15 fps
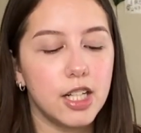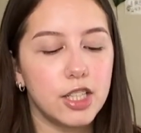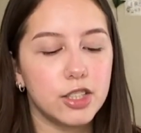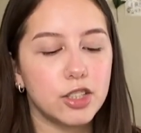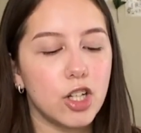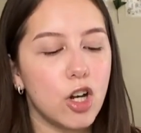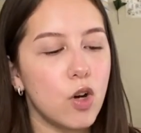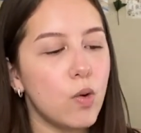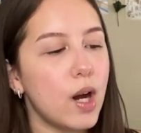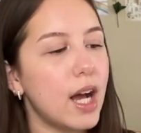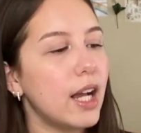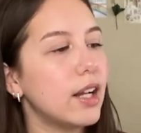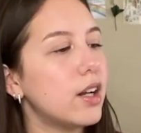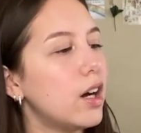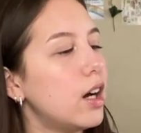So I
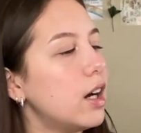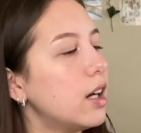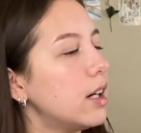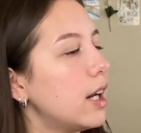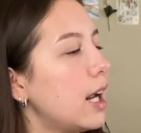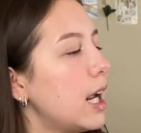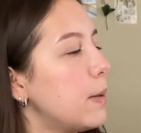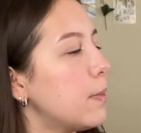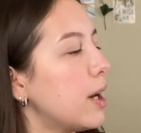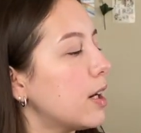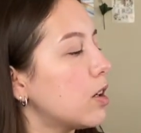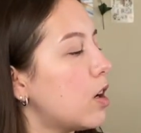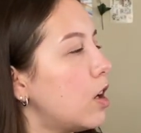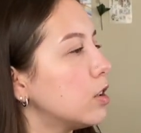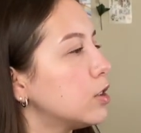got A Man
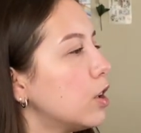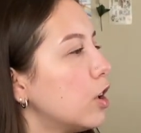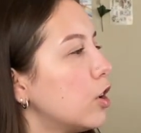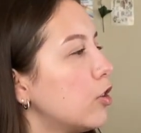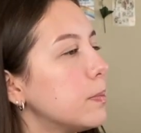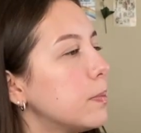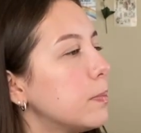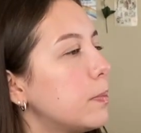Called O